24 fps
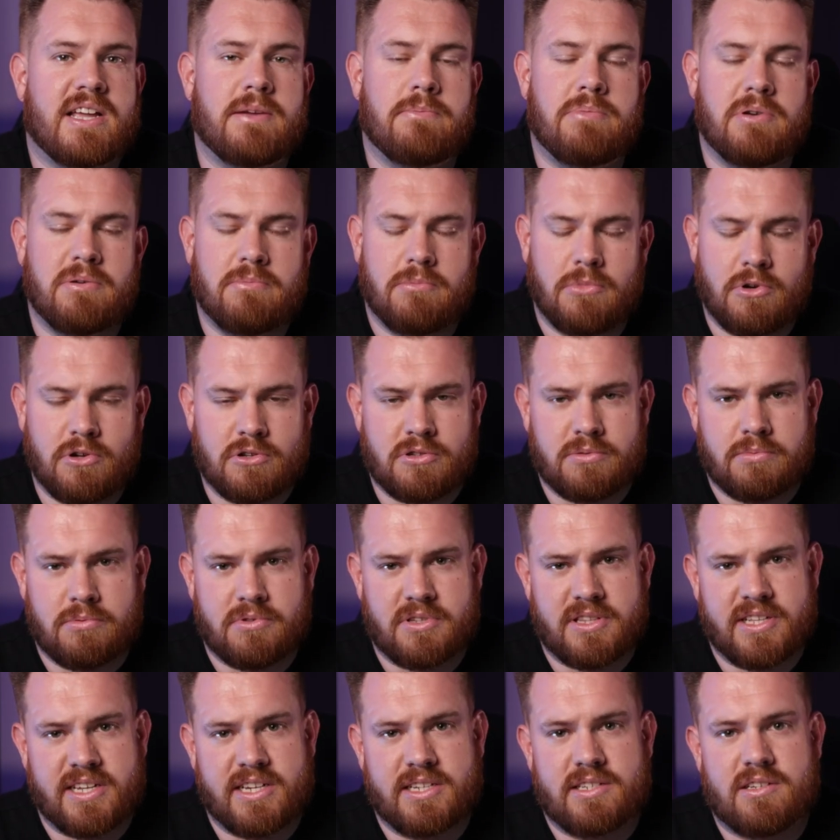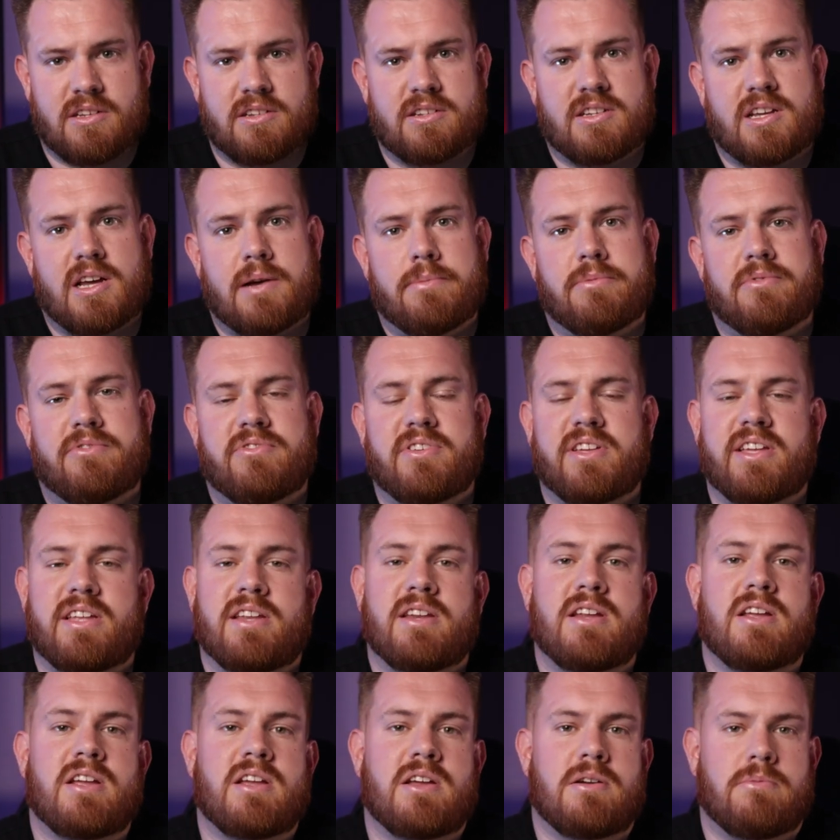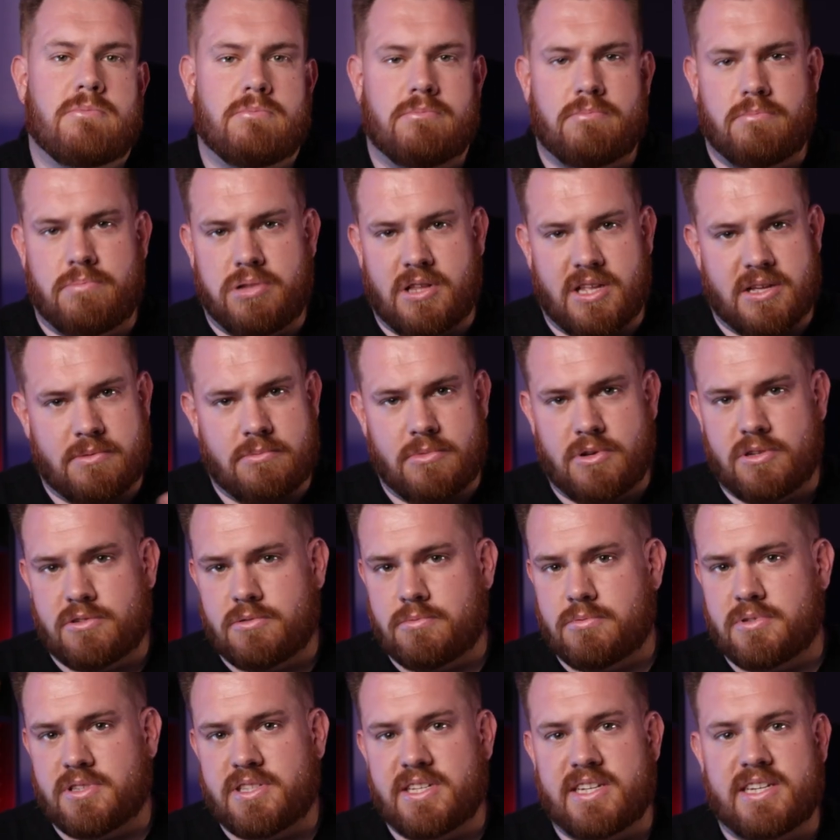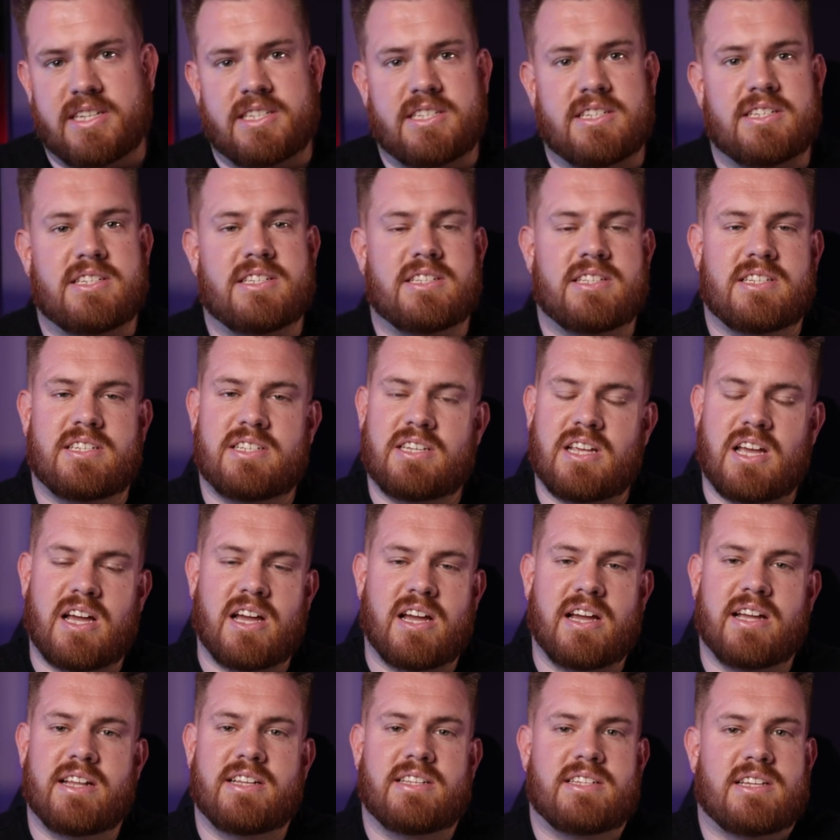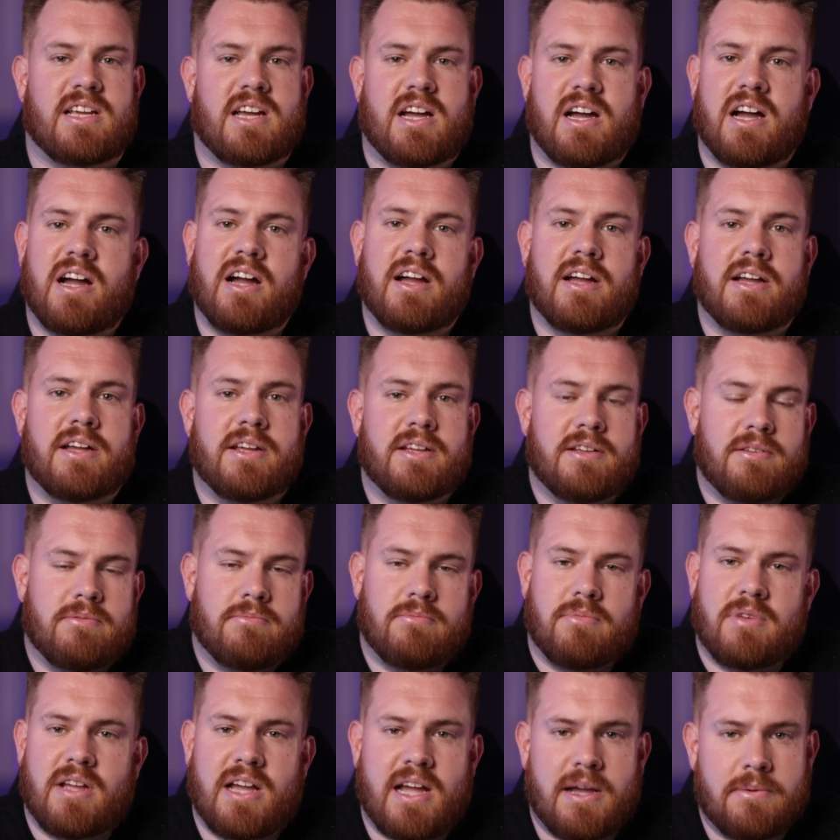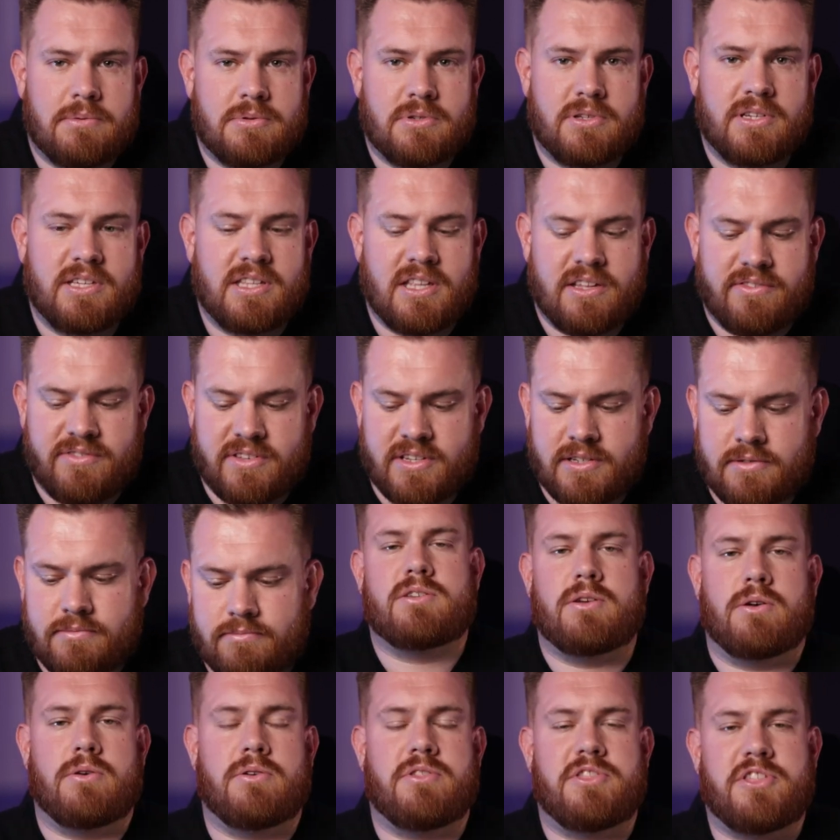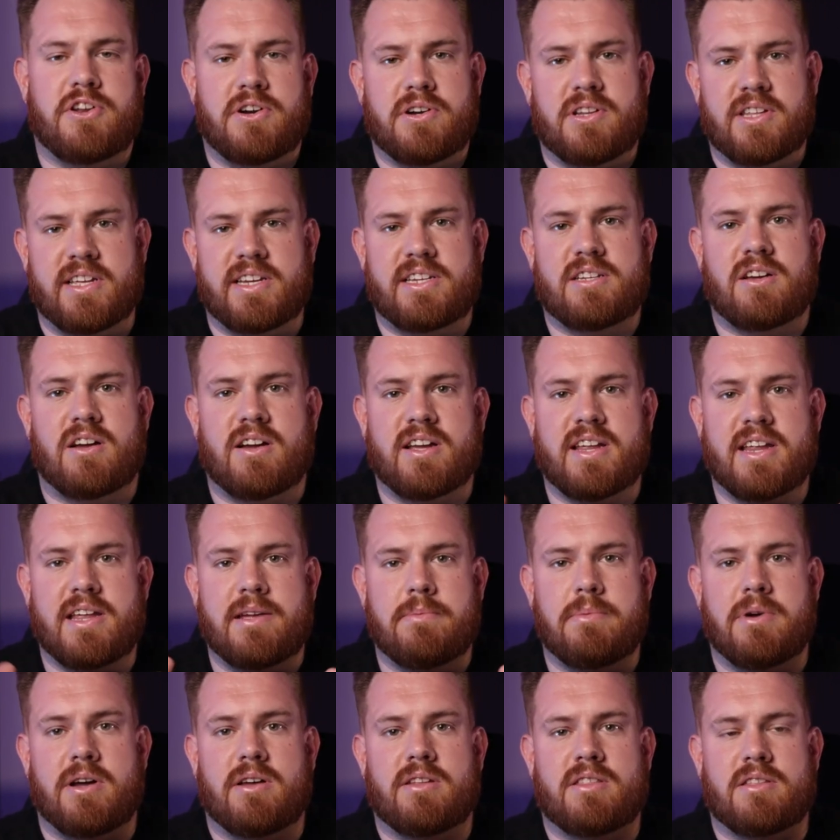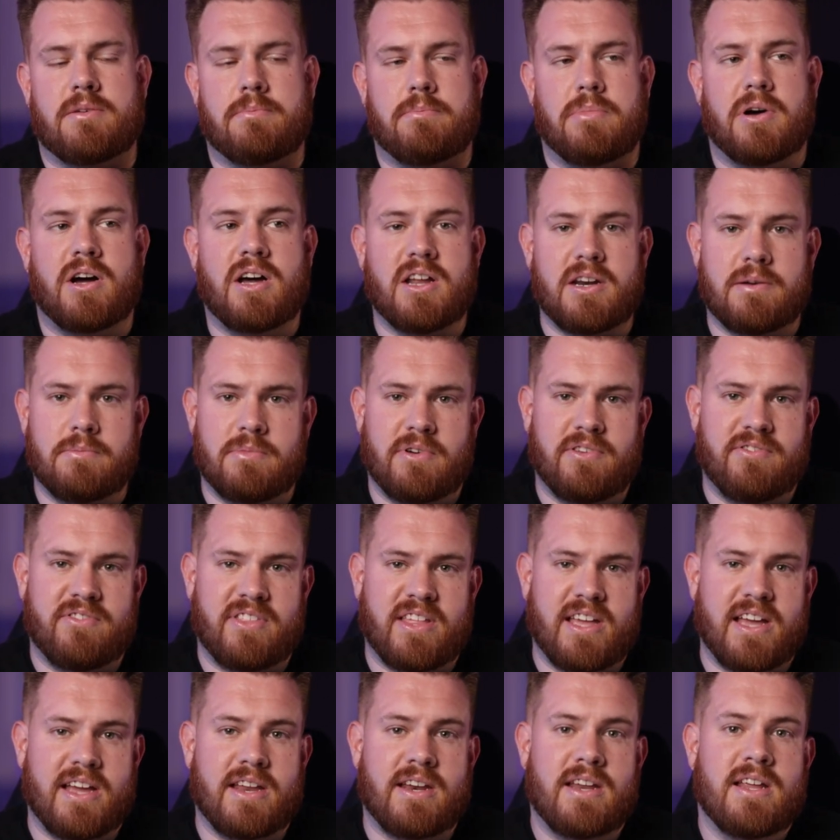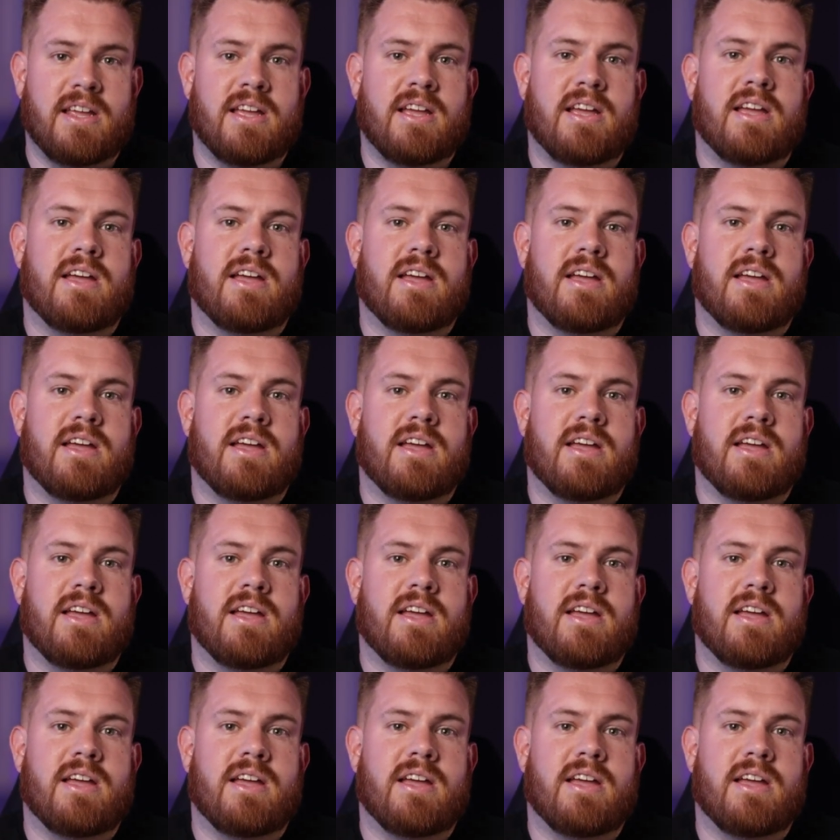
can put multiple things on top of it, plug multiple things into the sides. I absolutely love it. So thirdly, talking about the bottom of that,